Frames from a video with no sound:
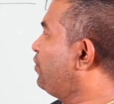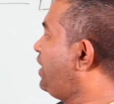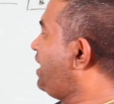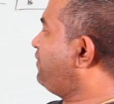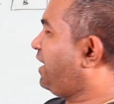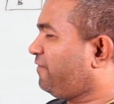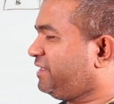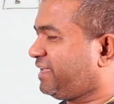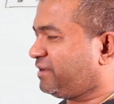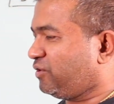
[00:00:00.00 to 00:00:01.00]
where
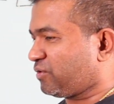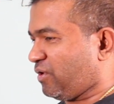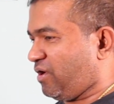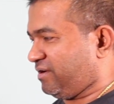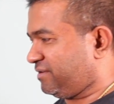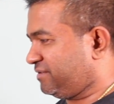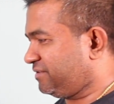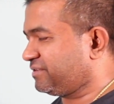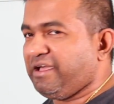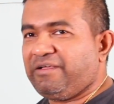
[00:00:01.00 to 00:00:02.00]
we can go wrong?
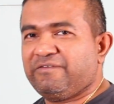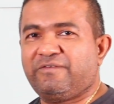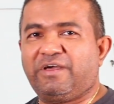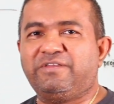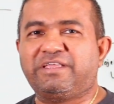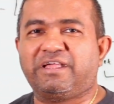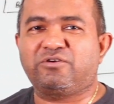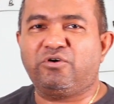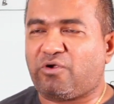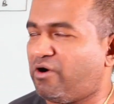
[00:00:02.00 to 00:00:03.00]
Okay, where we can
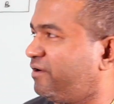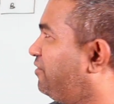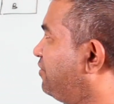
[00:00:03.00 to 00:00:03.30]
go wrong?